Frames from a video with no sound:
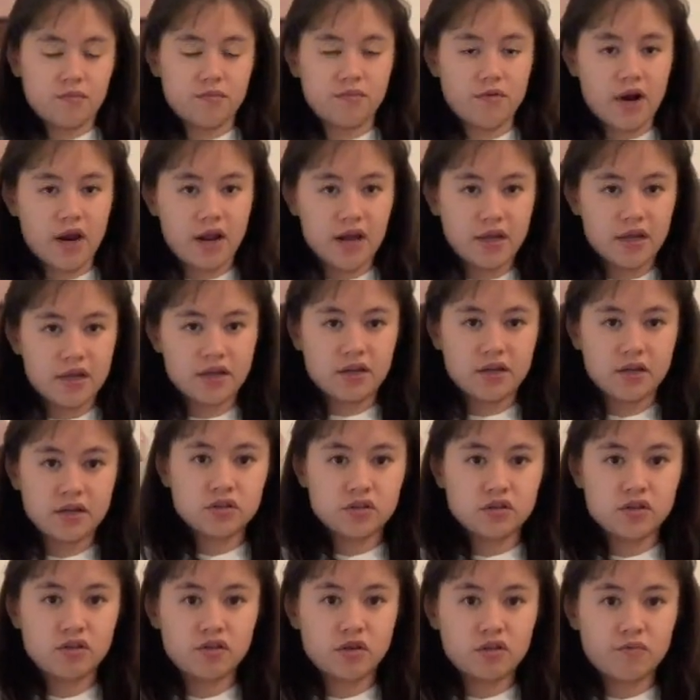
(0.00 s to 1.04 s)
braid
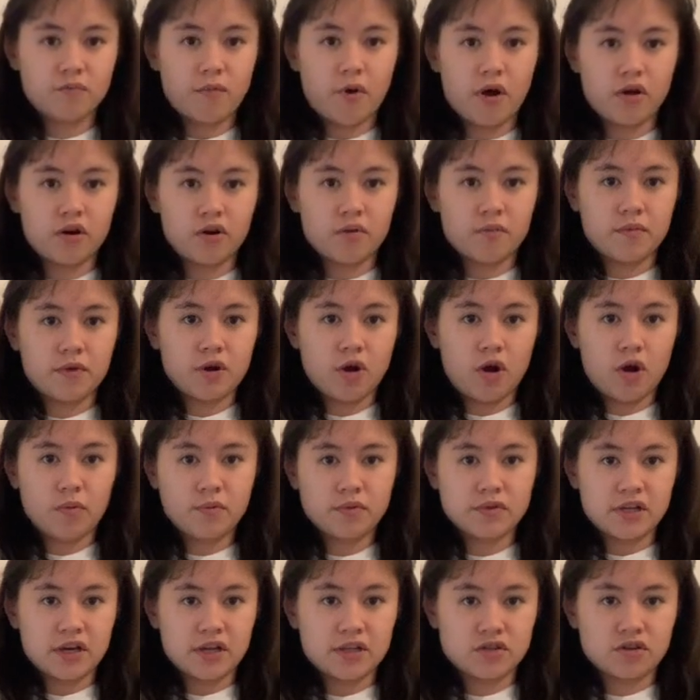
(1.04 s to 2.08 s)
to the bottom in
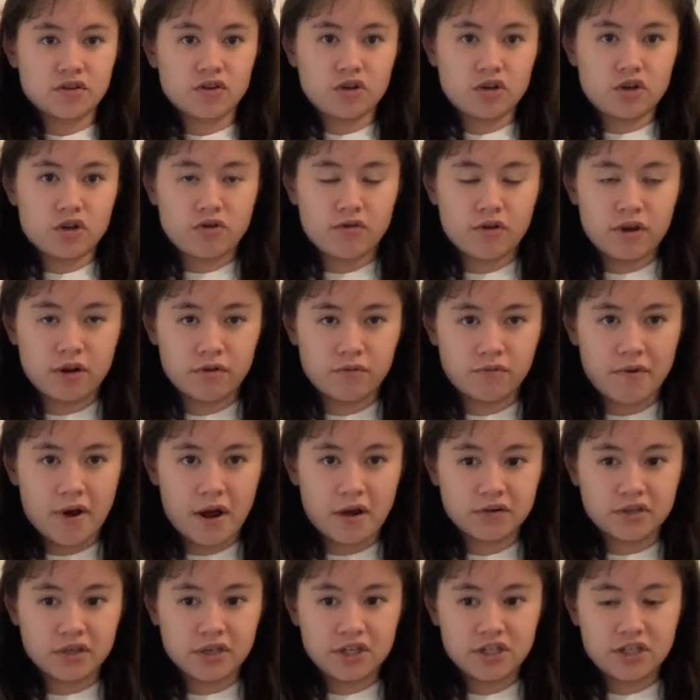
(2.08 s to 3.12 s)
hopes that it's going to create a
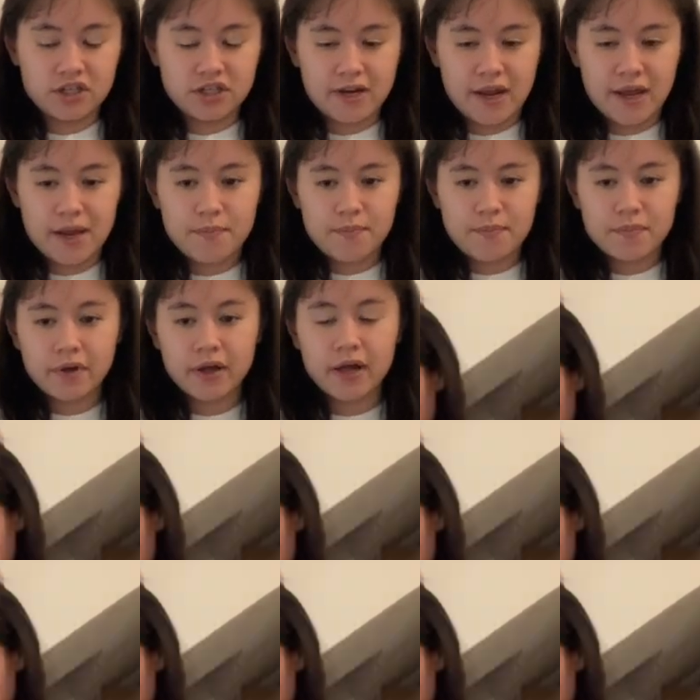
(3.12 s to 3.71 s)
rounded shape.